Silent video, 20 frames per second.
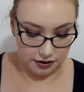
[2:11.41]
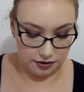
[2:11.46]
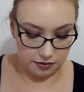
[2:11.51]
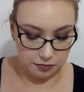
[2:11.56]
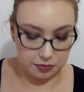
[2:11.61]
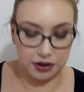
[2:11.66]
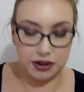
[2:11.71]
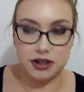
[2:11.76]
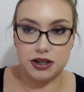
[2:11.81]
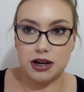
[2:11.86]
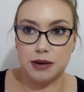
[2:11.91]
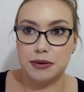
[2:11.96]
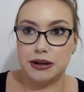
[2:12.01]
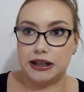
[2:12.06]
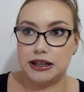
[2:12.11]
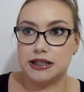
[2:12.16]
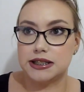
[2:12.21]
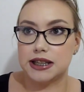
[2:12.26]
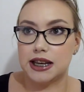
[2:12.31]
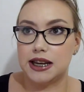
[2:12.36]
By the time it
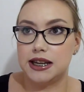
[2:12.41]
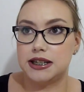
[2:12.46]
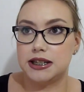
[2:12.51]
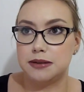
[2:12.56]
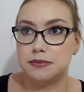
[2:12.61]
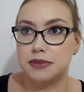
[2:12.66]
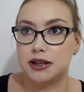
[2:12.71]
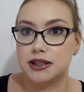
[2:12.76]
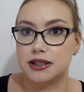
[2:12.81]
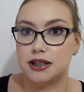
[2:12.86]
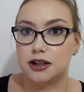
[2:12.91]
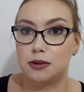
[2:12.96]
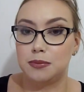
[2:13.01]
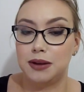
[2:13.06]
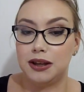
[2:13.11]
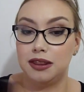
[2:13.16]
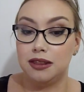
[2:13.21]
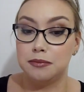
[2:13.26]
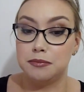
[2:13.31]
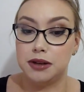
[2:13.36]
hits 18 months, it'll
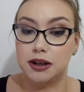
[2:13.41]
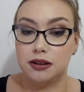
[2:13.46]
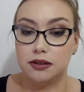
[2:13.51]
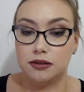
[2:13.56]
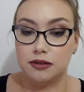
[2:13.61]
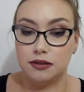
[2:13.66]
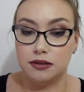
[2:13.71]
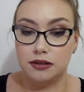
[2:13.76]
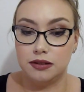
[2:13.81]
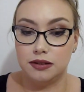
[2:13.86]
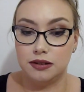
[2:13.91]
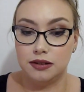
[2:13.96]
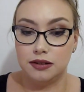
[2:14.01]
be in the middle